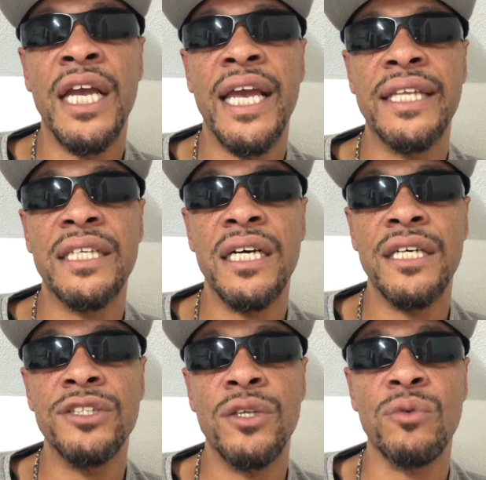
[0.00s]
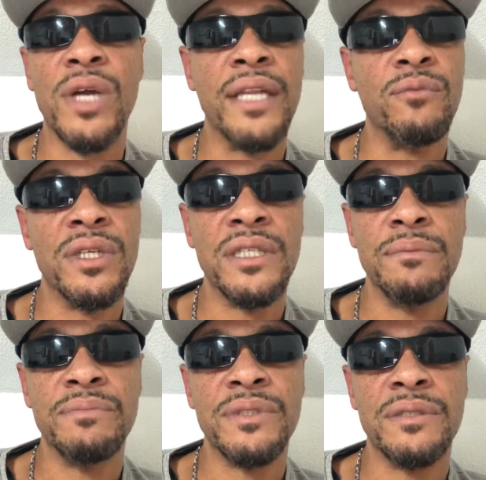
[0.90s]
And, you know, kind of one of
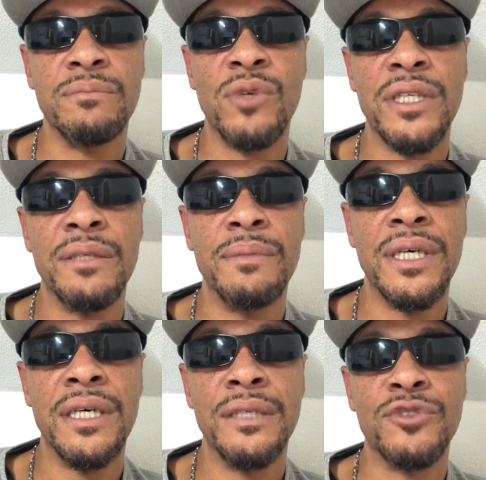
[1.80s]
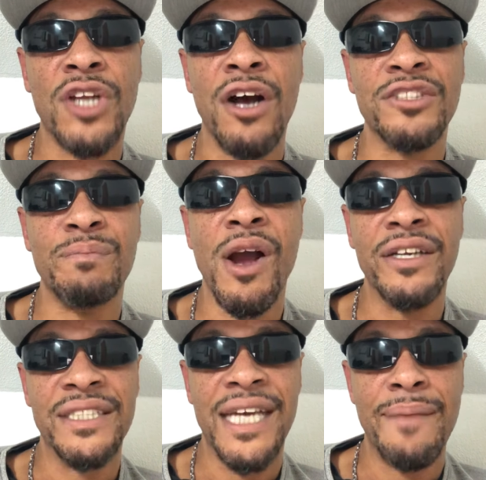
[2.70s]
them Charles
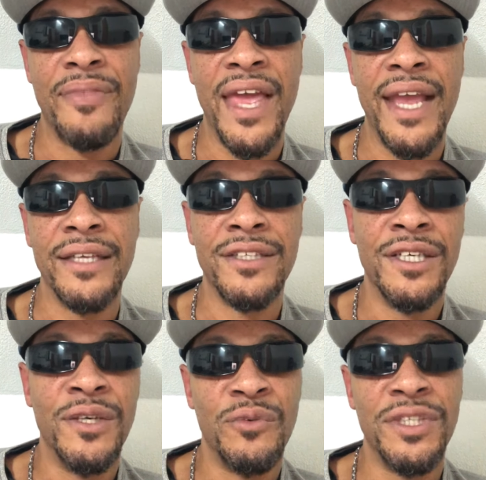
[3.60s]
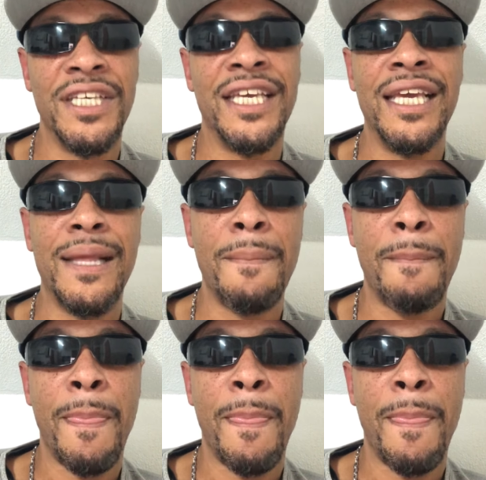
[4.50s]
Martin type things where you get hit